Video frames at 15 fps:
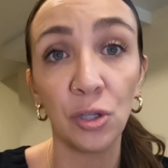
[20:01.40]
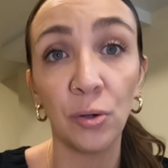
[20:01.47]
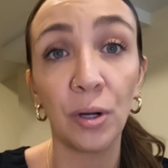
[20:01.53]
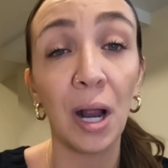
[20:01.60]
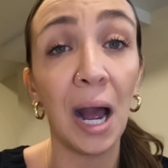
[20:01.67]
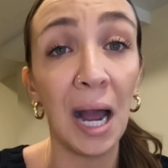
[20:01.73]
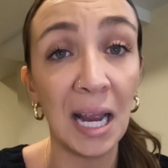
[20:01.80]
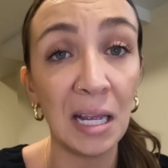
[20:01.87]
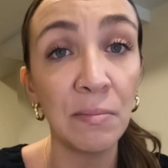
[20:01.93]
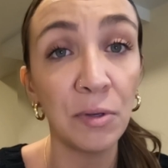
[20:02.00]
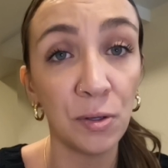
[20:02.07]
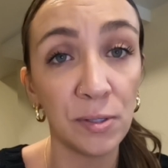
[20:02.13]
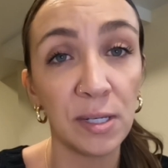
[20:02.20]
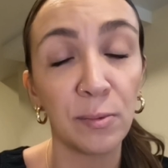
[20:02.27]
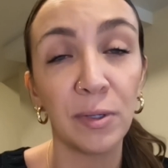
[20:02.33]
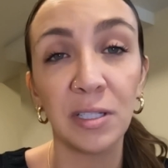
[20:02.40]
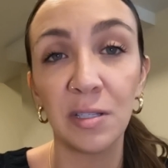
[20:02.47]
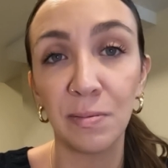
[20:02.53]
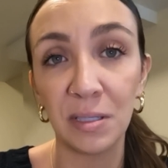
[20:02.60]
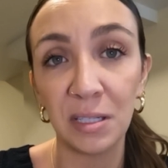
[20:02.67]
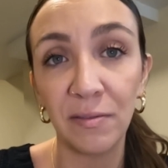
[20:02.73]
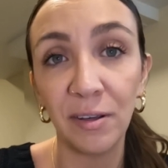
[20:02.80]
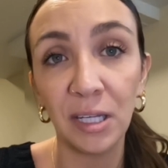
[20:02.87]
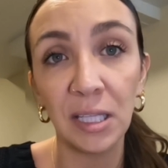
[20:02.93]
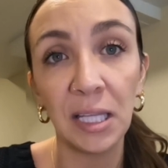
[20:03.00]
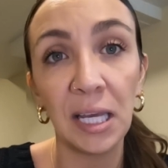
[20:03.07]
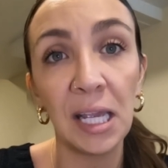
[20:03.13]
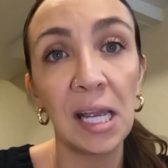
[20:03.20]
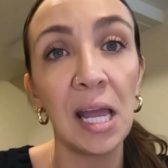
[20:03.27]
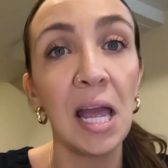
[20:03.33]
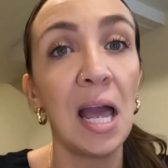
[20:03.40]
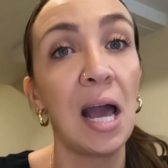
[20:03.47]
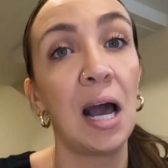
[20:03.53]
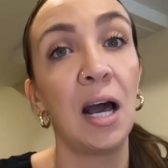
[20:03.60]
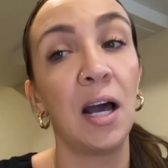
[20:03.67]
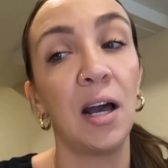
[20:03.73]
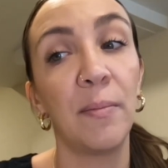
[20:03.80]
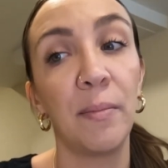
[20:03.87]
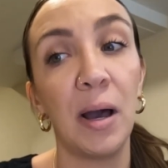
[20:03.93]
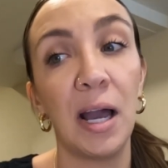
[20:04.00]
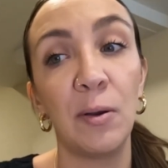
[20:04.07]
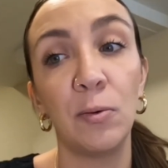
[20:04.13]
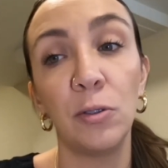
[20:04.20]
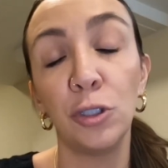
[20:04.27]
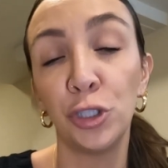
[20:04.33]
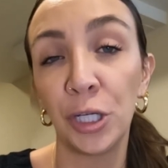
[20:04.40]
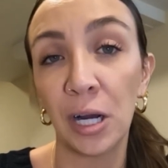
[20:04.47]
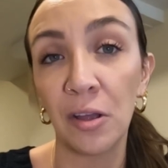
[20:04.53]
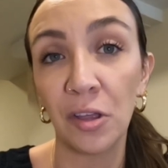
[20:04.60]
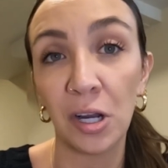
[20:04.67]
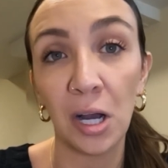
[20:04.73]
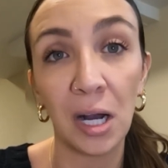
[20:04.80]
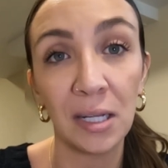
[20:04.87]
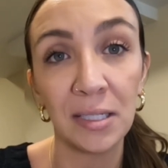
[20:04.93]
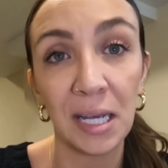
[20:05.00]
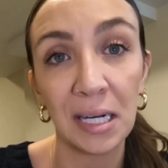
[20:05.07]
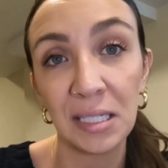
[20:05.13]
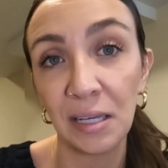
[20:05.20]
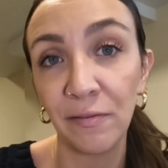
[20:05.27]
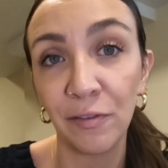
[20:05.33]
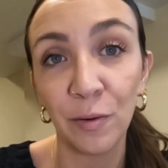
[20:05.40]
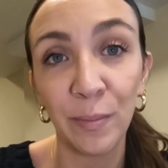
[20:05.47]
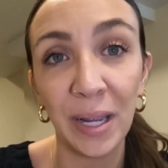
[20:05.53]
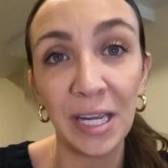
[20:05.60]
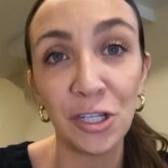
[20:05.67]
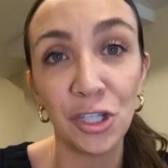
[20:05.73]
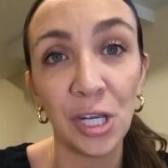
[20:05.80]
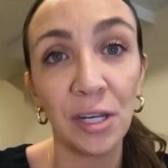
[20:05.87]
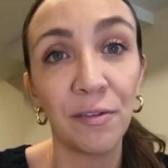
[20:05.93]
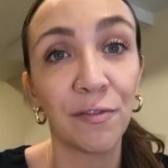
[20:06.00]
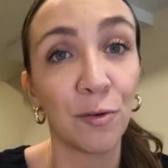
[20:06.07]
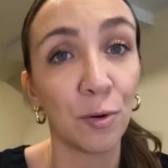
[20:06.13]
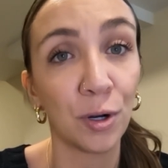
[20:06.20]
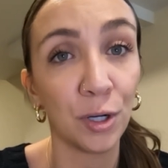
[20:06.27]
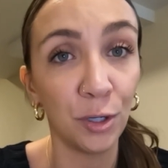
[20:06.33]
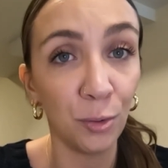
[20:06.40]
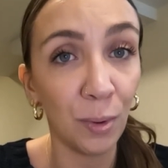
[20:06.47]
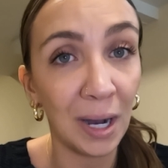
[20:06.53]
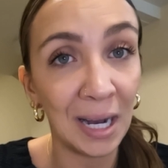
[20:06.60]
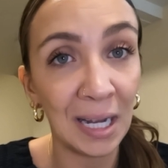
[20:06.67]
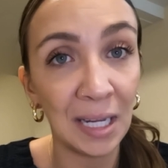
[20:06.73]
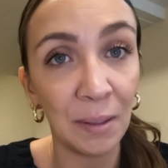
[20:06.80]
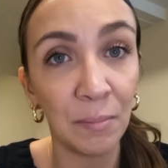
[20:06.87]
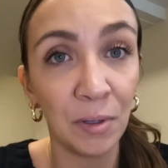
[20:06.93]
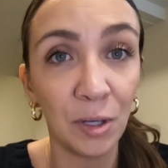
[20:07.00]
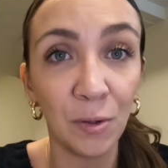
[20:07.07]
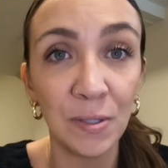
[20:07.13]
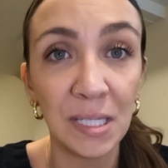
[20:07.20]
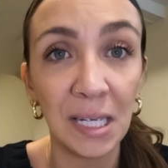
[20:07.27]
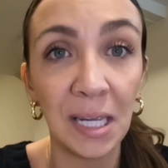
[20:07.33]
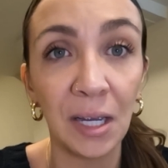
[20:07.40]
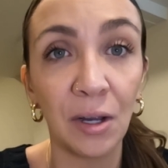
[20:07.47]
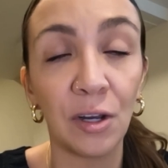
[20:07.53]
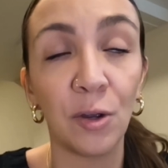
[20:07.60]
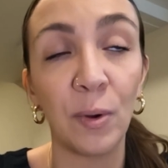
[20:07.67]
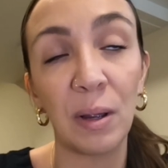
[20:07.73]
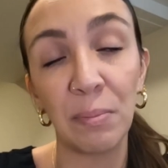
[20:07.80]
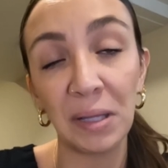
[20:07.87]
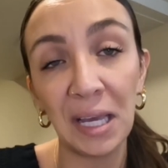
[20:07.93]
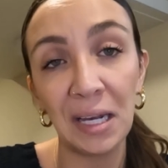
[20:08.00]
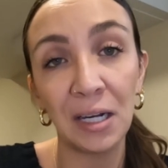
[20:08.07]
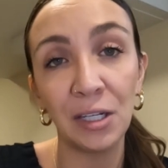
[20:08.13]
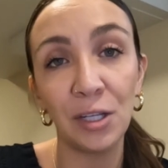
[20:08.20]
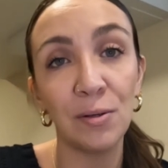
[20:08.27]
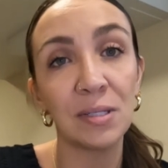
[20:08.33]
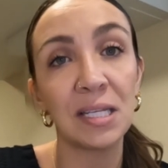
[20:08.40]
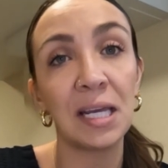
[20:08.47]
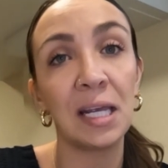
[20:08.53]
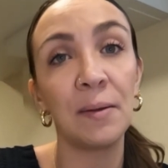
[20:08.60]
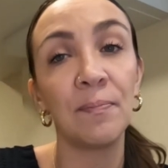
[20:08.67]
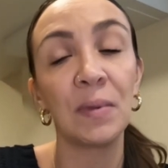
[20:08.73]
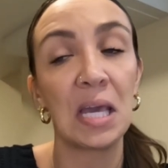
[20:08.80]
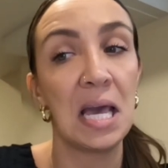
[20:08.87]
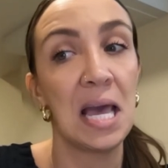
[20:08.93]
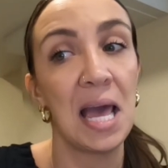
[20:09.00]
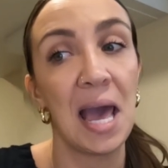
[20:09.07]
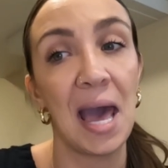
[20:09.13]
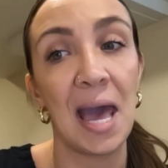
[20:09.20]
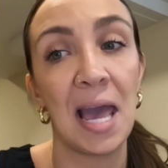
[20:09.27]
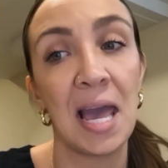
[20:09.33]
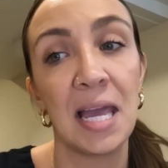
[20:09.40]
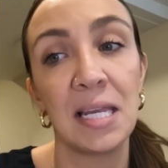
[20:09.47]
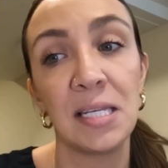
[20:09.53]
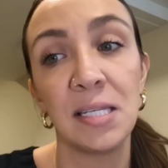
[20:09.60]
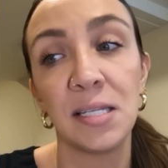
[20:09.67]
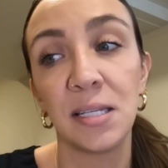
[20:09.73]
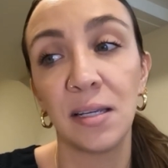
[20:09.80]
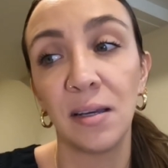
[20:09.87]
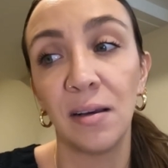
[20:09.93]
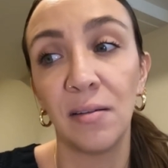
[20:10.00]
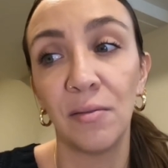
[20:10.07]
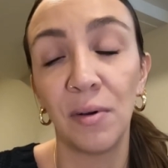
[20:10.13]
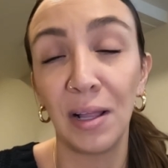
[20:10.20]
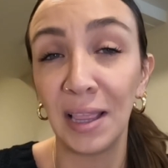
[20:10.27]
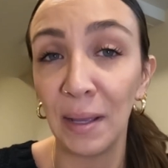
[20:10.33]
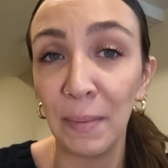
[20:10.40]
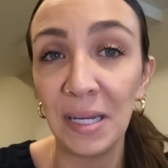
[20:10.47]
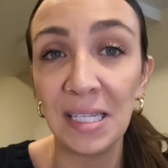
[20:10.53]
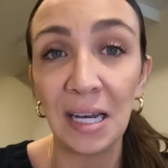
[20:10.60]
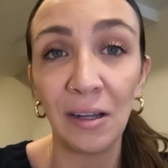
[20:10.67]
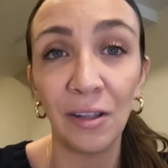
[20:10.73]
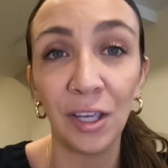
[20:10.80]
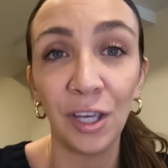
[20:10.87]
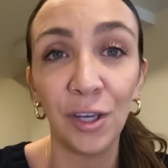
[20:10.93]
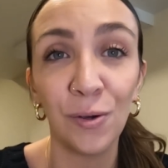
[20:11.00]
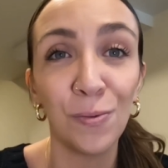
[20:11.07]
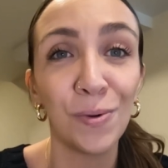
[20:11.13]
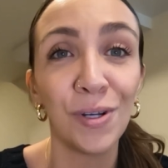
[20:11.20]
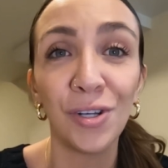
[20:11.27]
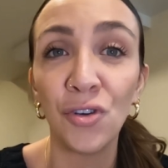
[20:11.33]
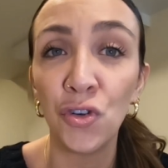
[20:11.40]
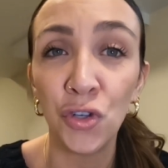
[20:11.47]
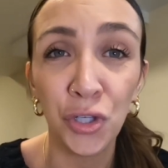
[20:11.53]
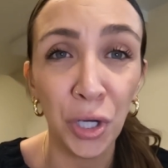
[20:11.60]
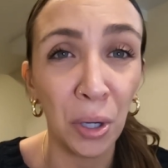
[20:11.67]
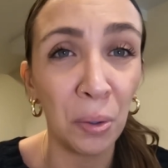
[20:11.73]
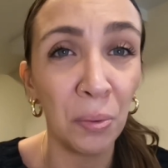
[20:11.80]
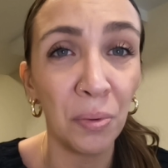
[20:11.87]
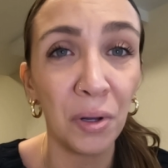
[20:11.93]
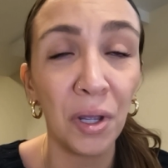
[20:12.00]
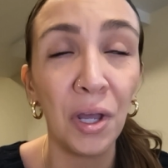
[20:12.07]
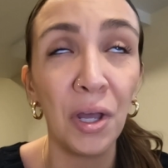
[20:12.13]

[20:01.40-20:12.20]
lawyer. I am using one specifically. I will share the contact information for who I'm using and who I plan on using. And let me tell you, don't